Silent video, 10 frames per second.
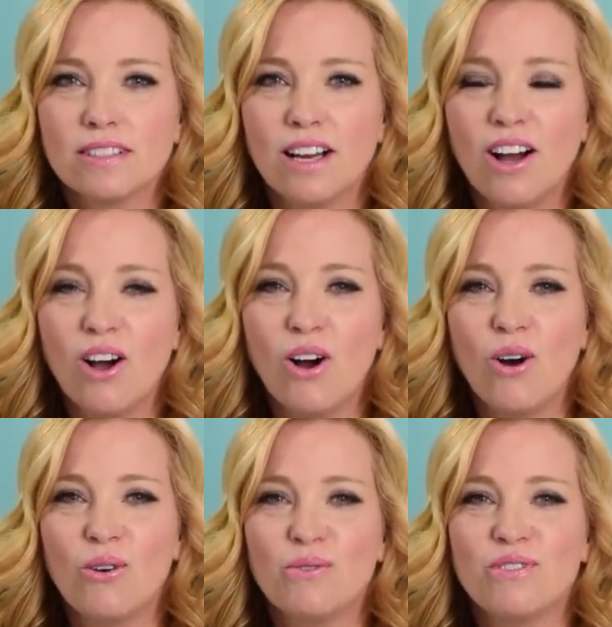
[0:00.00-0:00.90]

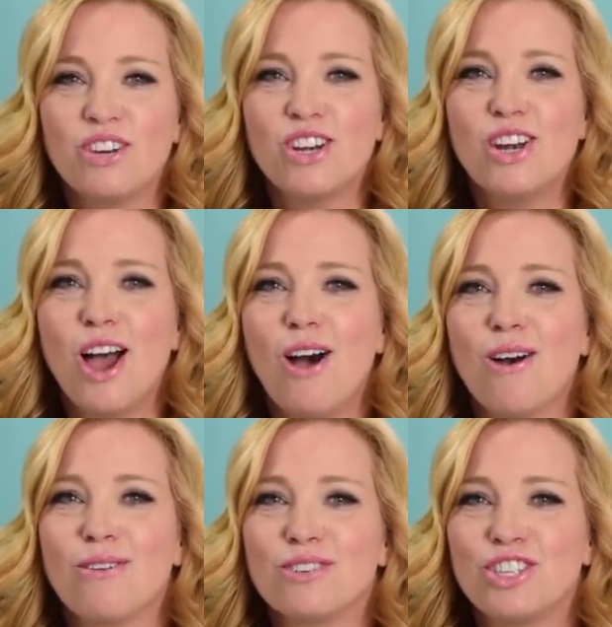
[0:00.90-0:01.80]
Oh,
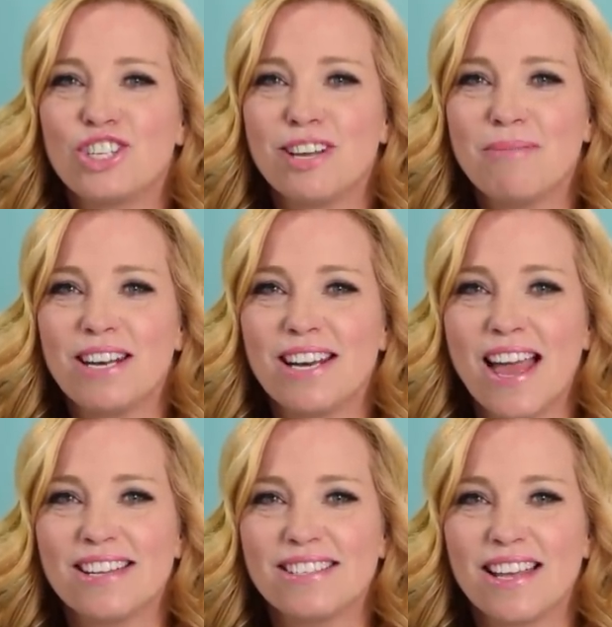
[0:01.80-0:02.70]
no. Jim and
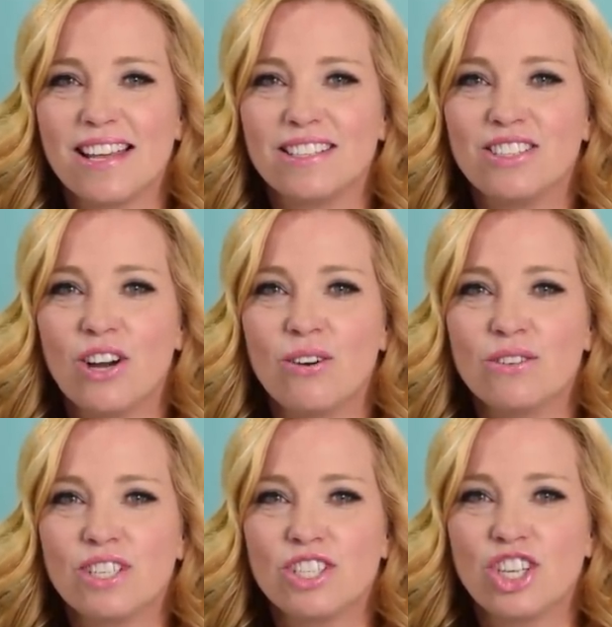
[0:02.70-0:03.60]
Annette said,
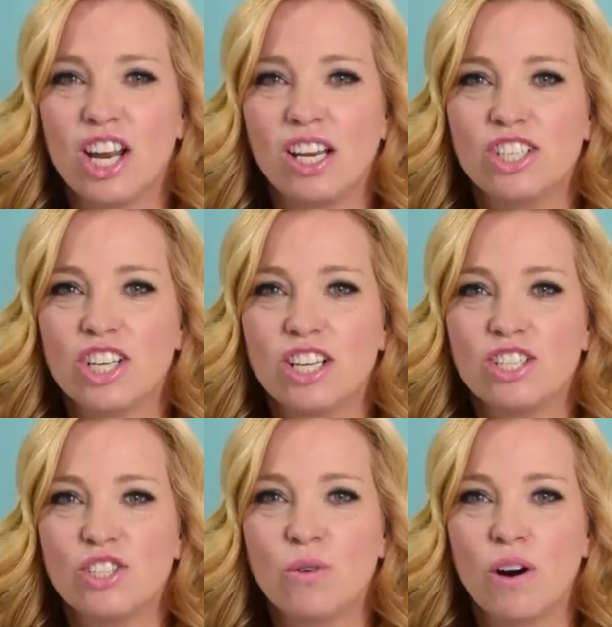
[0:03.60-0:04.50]
go to change
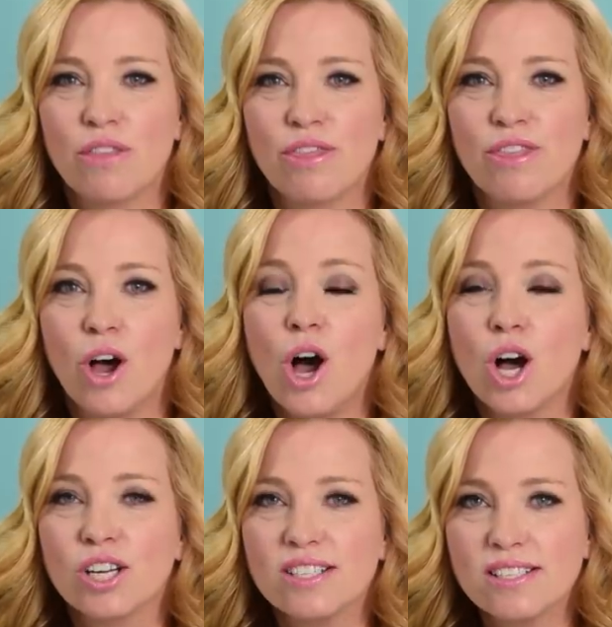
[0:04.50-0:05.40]
into our
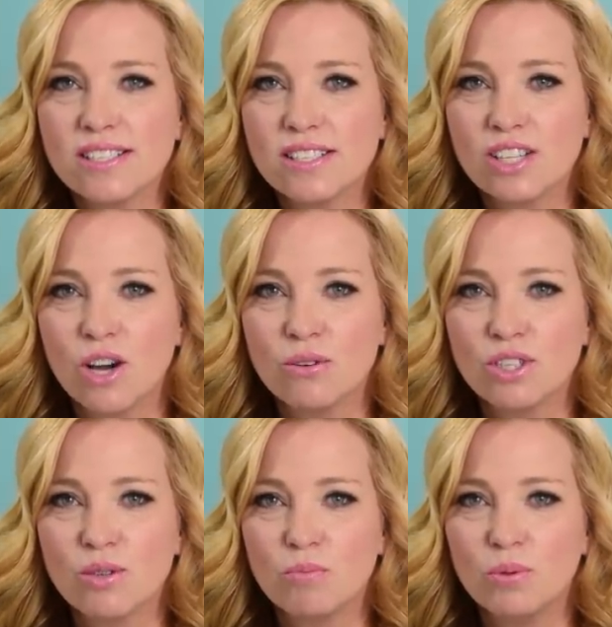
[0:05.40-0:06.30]
thongs to go
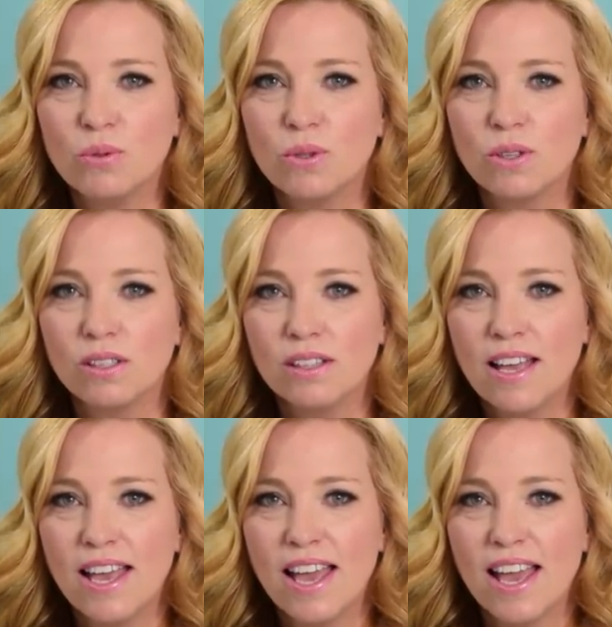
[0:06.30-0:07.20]
to the pool.
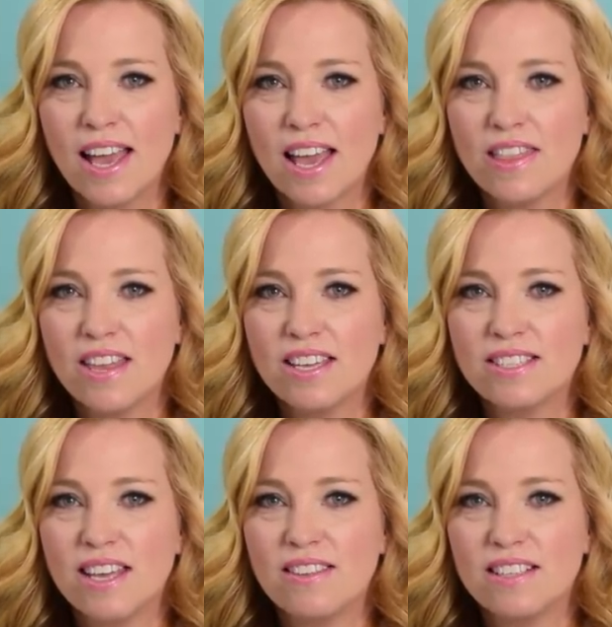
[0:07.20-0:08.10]
And they
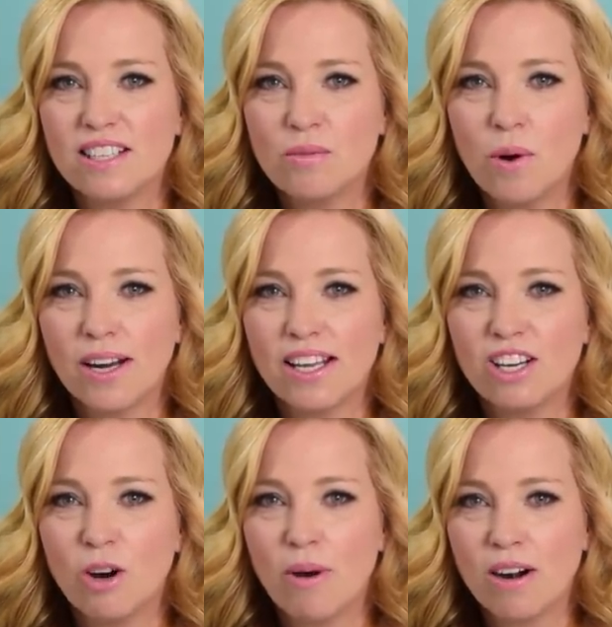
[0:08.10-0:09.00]
said they didn't want to
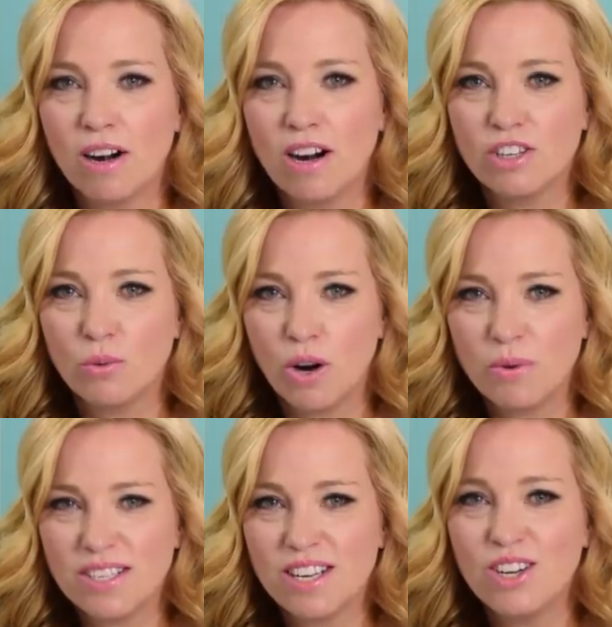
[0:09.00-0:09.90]
hear about our underwear.
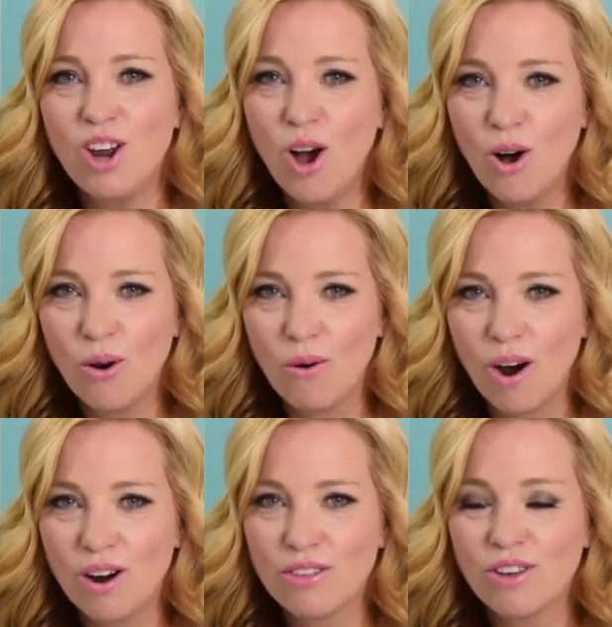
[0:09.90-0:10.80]
We said, no,
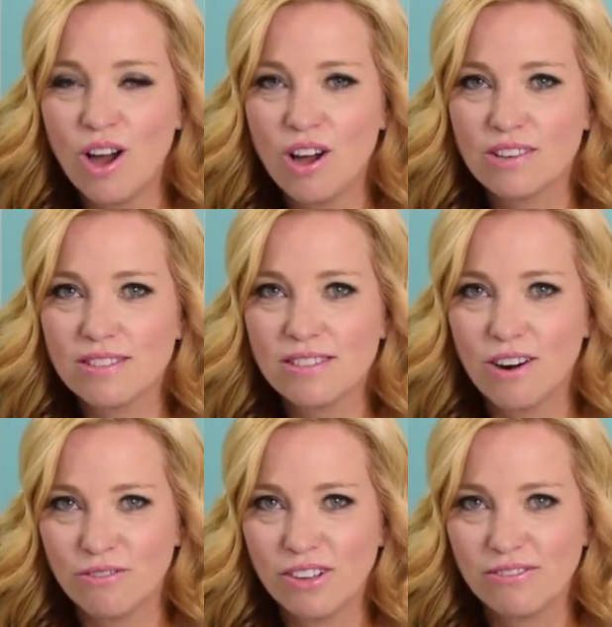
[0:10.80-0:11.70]
our thongs
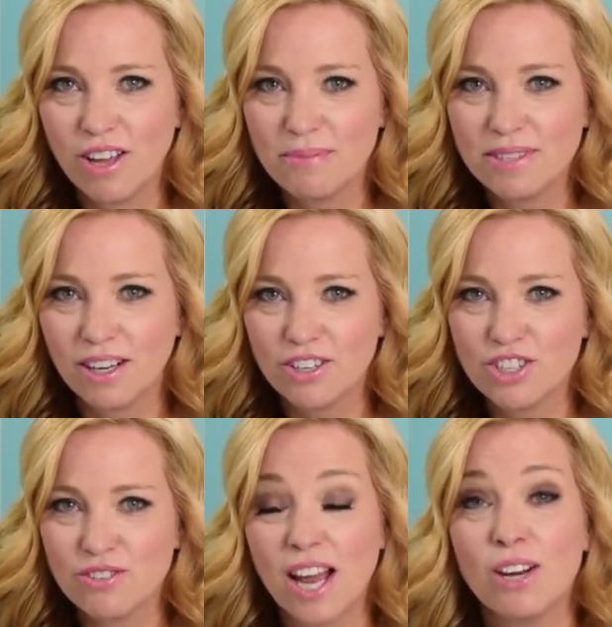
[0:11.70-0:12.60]
are flip-flops, like our
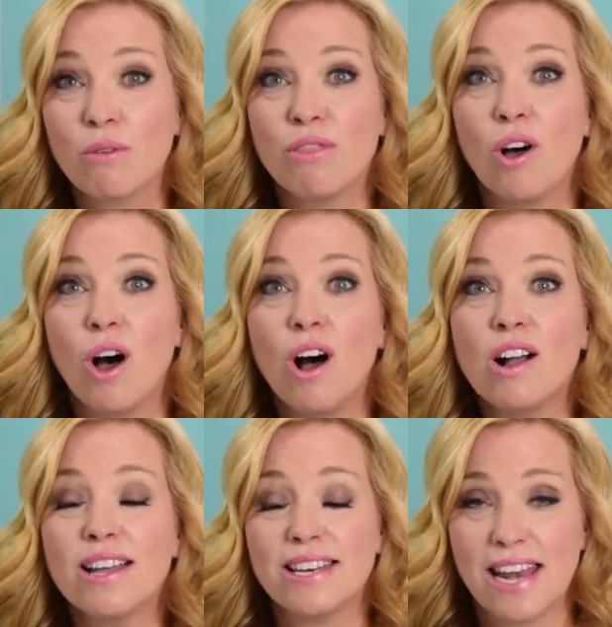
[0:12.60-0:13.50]
shoes. I know
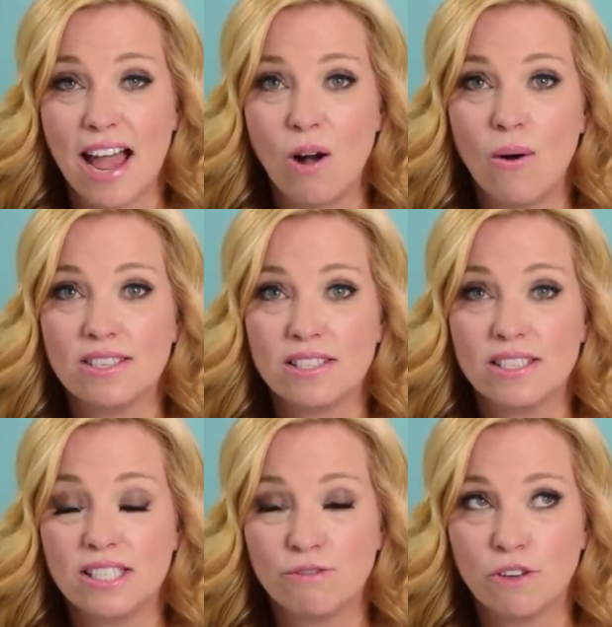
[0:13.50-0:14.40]
thong now has a
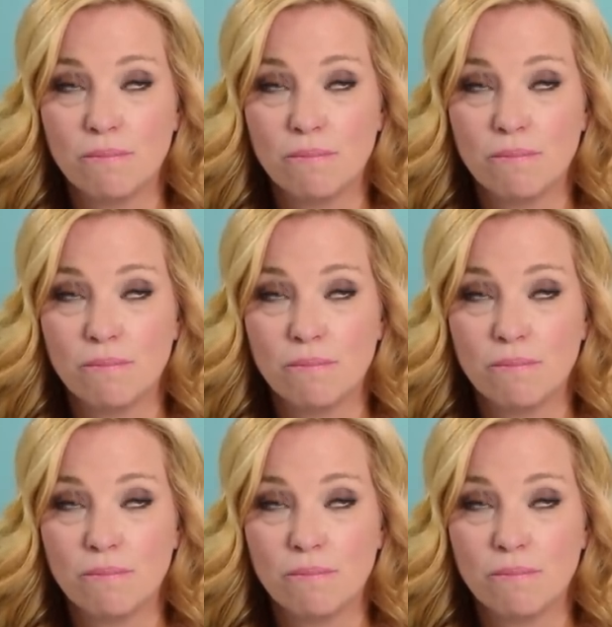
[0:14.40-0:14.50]
different